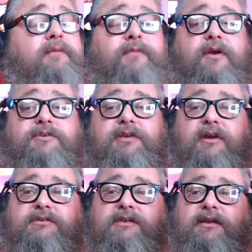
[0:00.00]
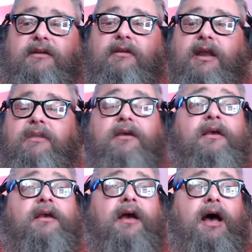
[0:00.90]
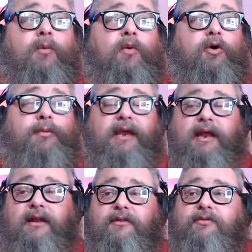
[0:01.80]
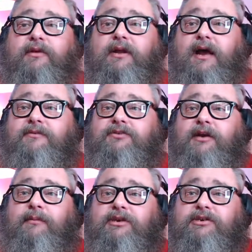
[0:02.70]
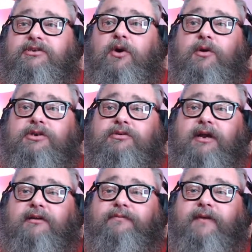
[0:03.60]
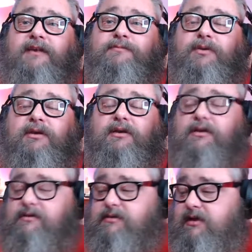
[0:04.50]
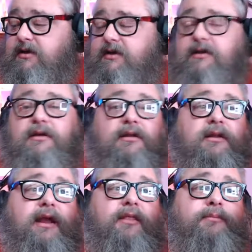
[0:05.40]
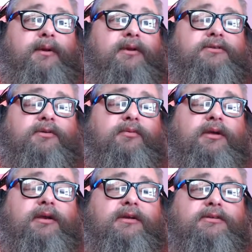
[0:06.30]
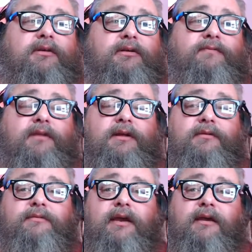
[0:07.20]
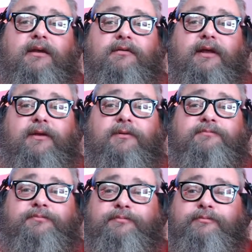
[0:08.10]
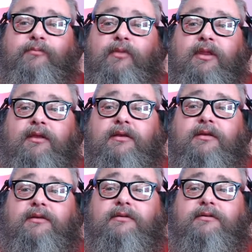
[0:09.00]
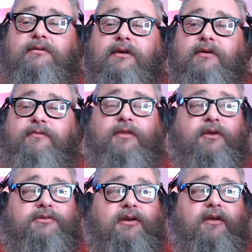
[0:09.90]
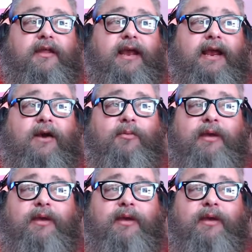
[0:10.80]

For those of y'all sticking around, I will be ending the 3 live stream and just going straight to Facebook because now the beers are really going to start to flow and go down. So for those of y'all that hang out with me